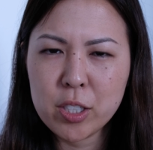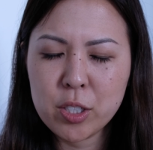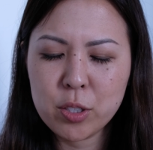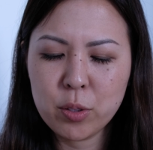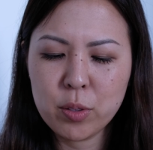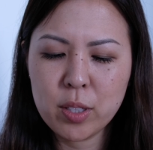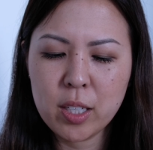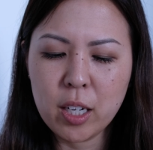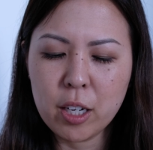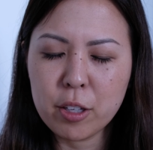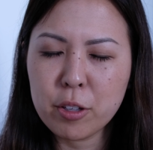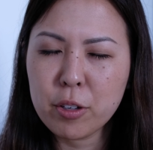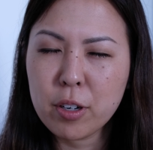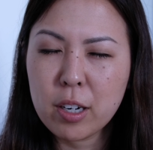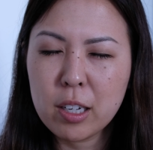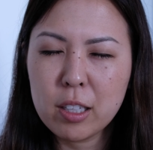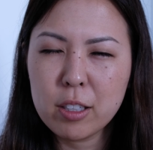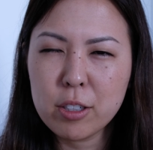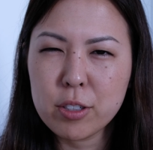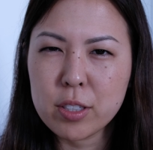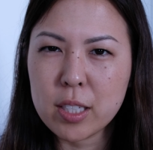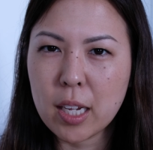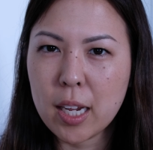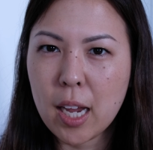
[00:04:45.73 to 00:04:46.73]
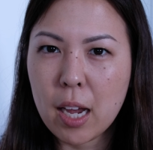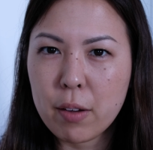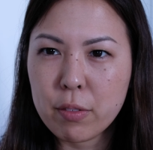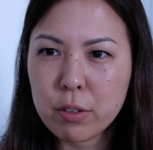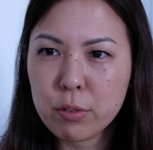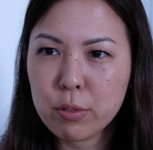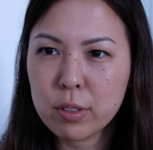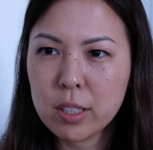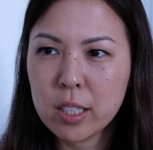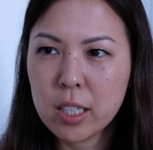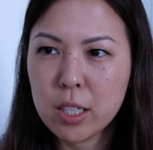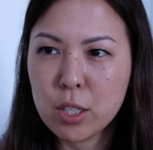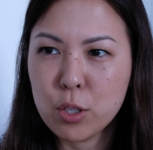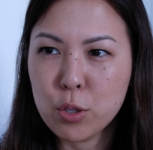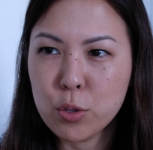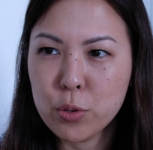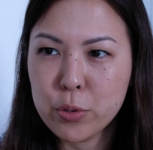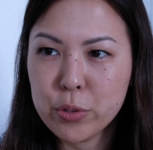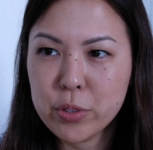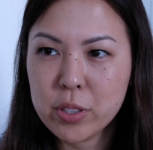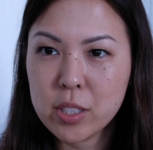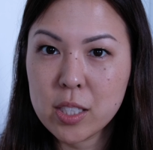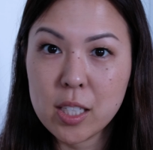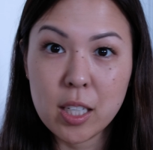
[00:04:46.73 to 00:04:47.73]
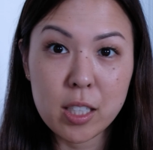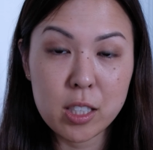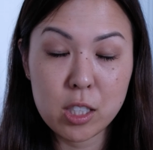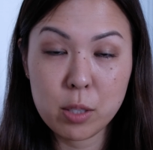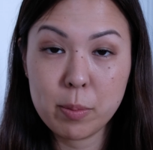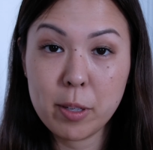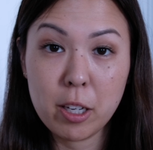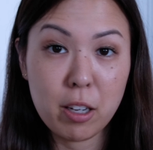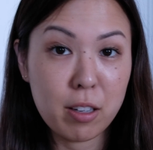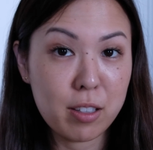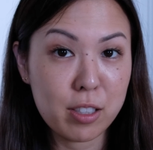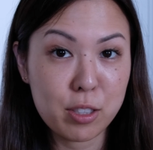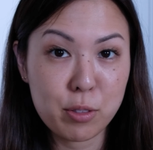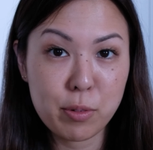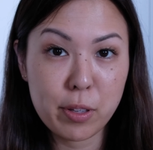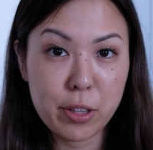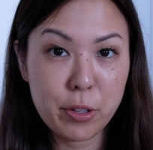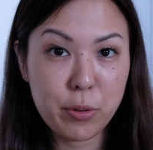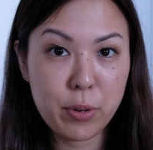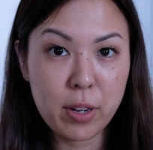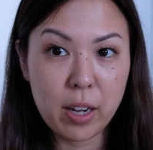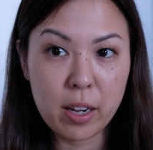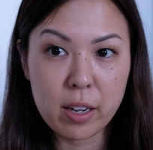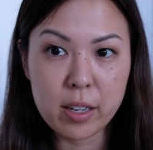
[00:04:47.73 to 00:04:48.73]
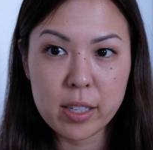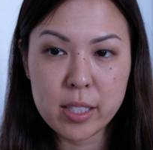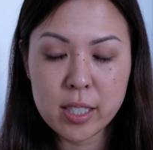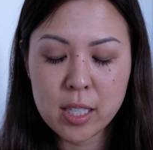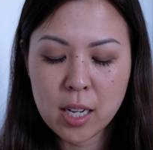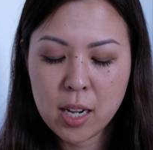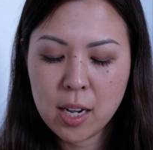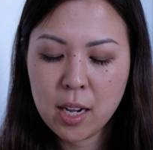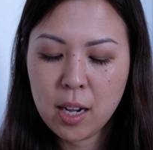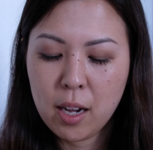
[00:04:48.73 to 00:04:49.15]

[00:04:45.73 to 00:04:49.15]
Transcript: So the other colors I haven't really used yet, to be honest with you guys.